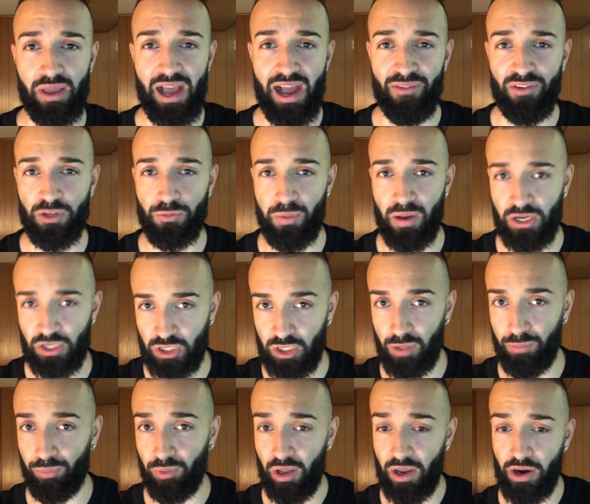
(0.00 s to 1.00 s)
we have as
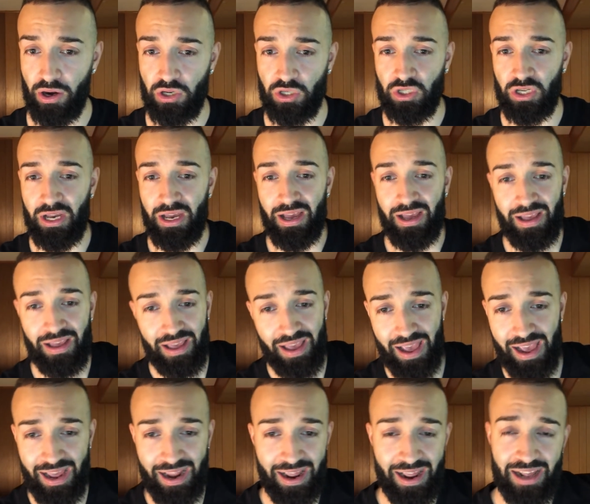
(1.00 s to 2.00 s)
Pendulum players.
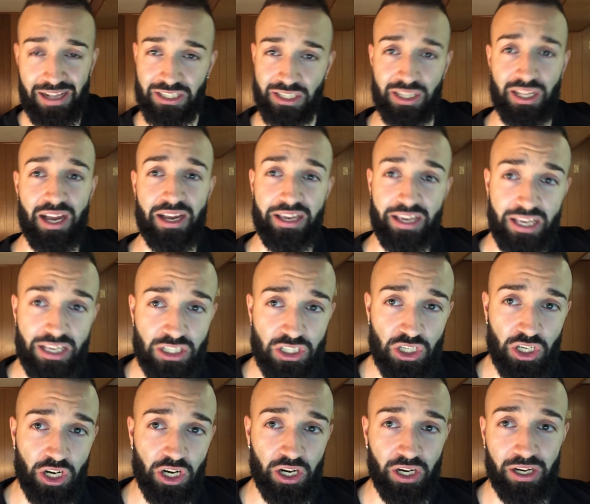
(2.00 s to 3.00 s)
And it's a lot
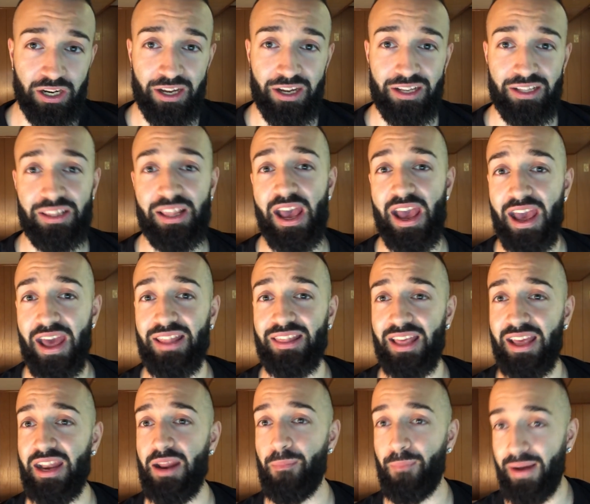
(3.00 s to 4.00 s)
easier than,
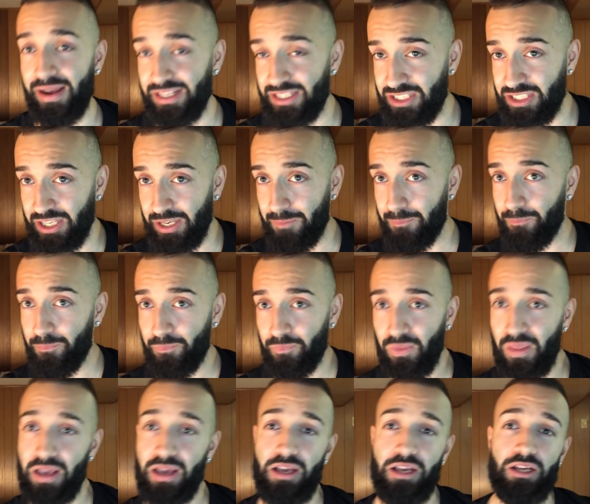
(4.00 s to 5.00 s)
than it might seem.
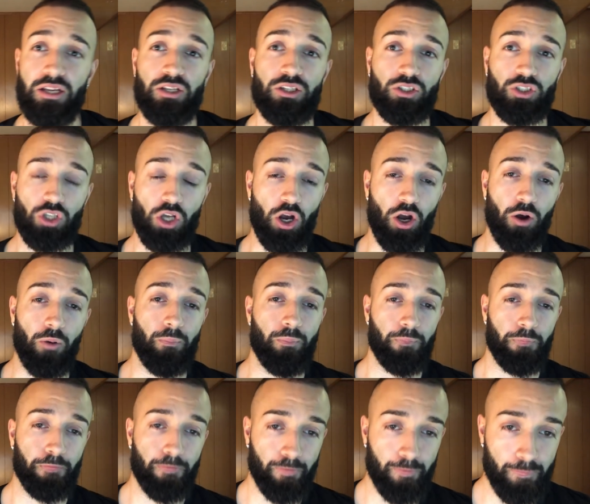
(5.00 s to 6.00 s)

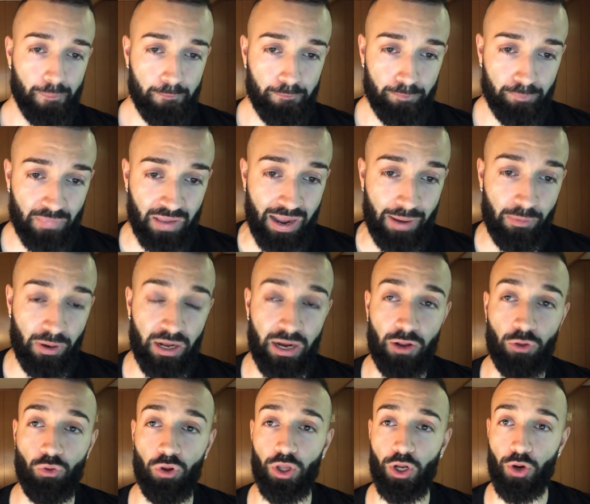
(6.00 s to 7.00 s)
So I'm
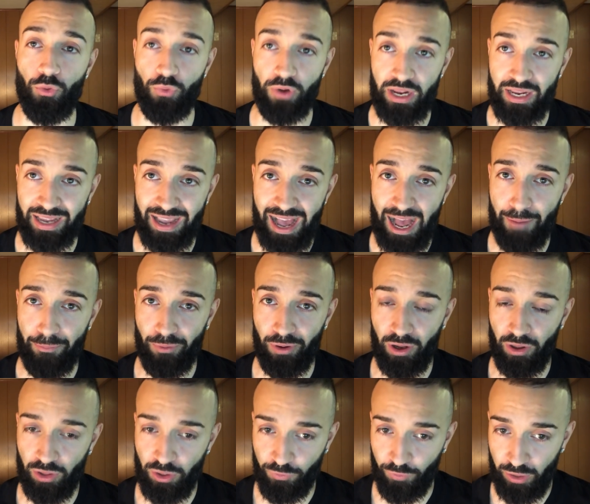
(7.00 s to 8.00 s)
gonna do a little recap on
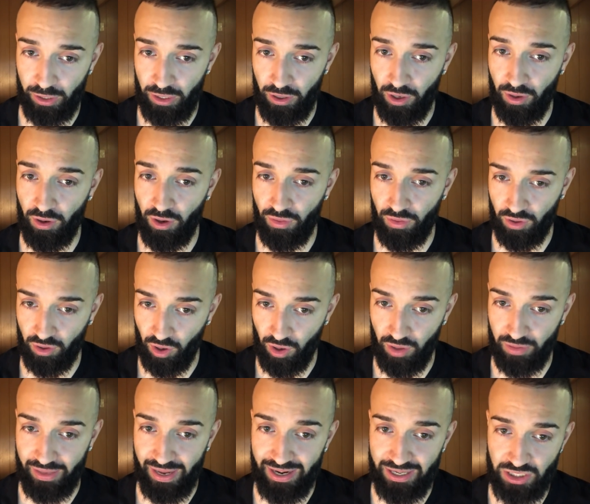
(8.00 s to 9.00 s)
all the video on all
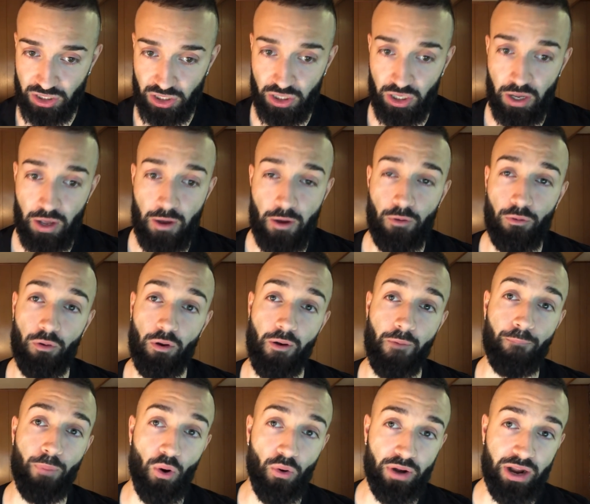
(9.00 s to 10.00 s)
the decks.
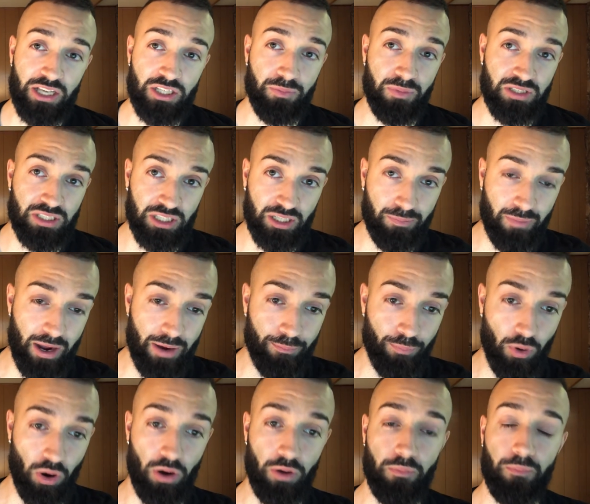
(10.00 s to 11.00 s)
Uh, bonus Mystic Mind
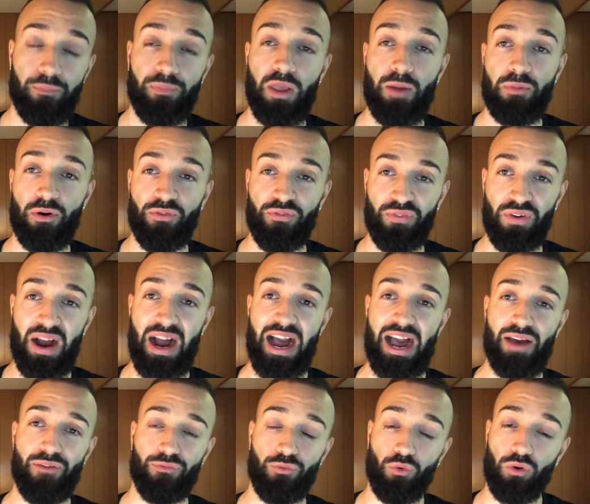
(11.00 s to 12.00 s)
Burn. Number
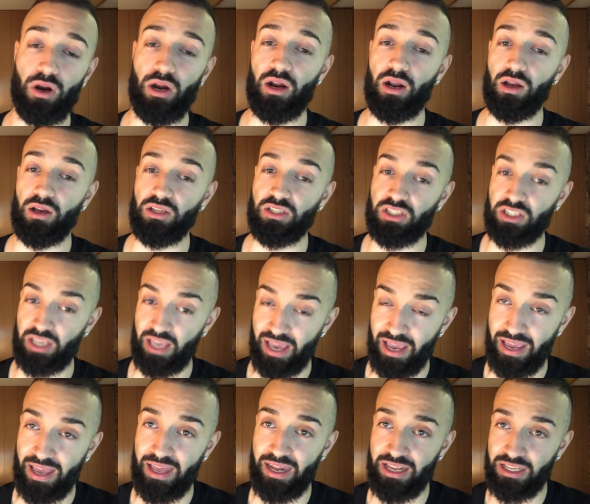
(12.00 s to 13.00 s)
five, we're gonna
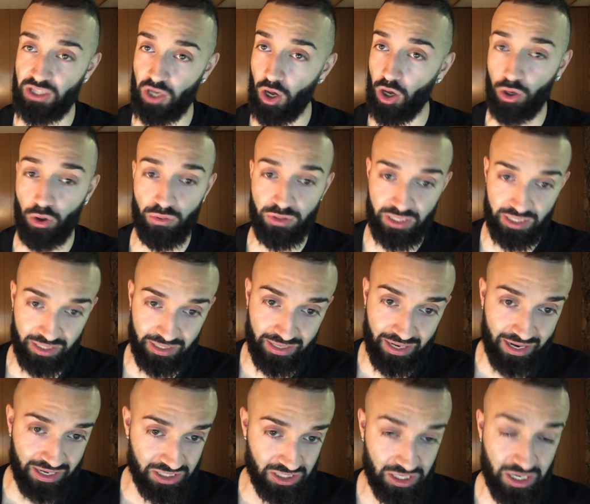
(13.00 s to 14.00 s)
say it is all go second
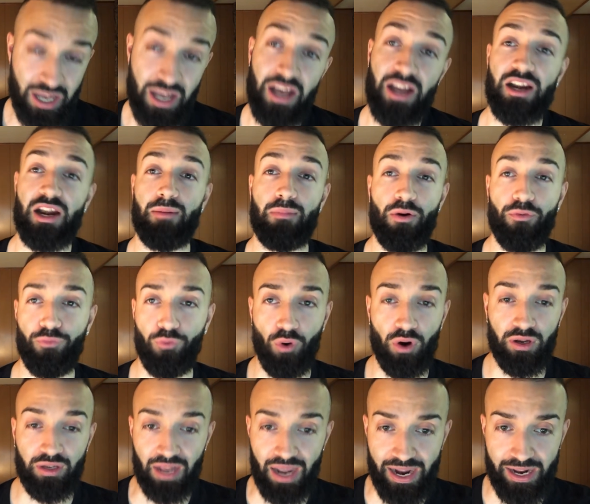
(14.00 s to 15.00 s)
decks. Number
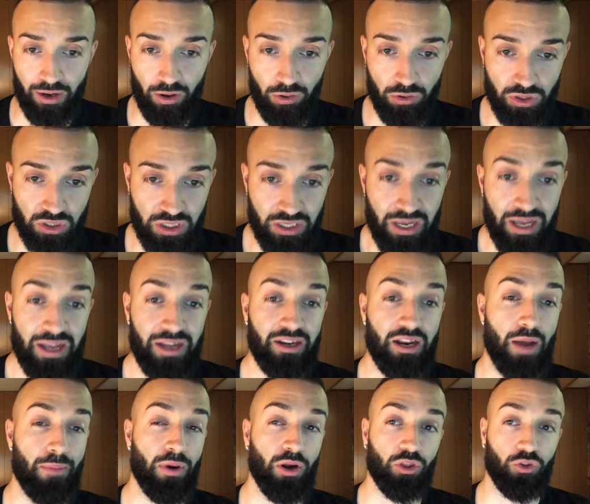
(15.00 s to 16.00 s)
four, Dinos.
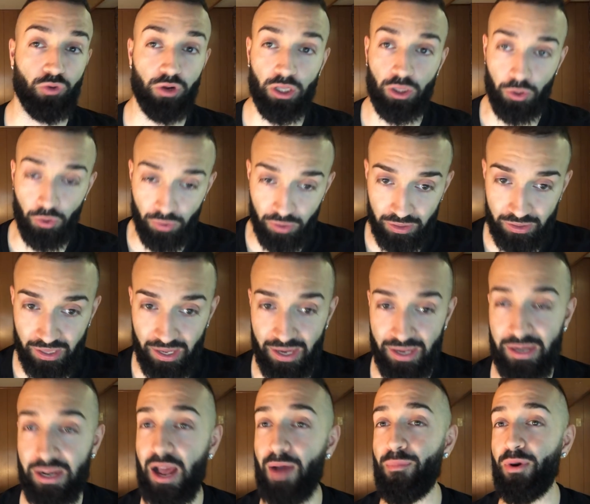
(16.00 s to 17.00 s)
Number three,
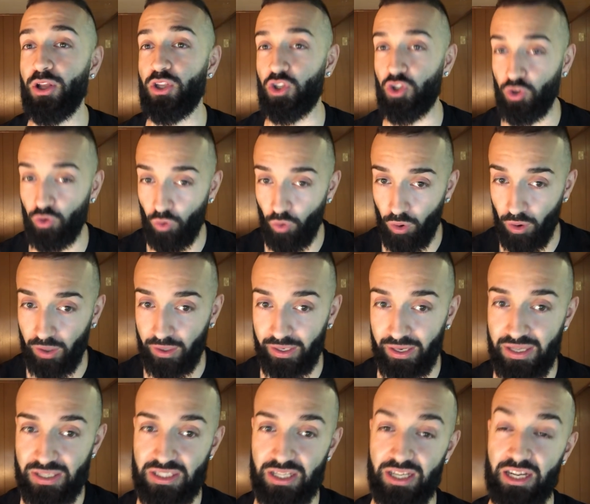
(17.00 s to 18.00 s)
Lunalight. Number two,
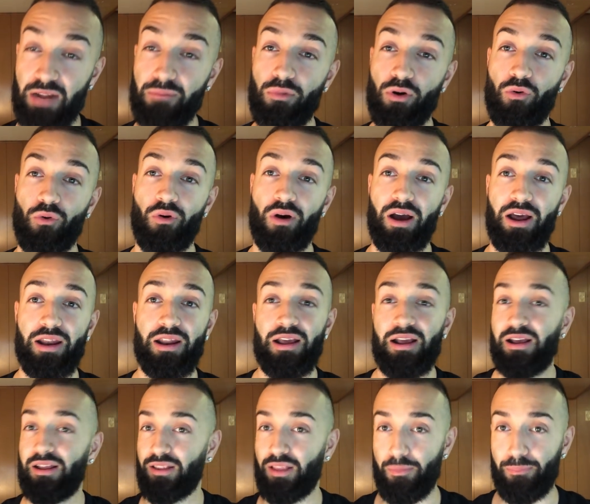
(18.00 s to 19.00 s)
Orcust. And number one,
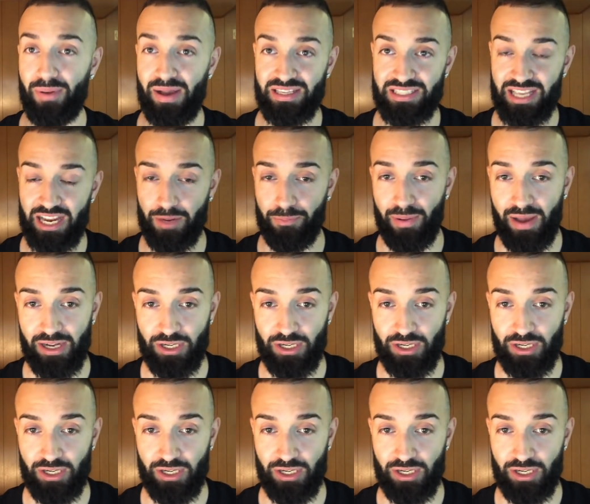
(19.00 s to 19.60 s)
the best deck,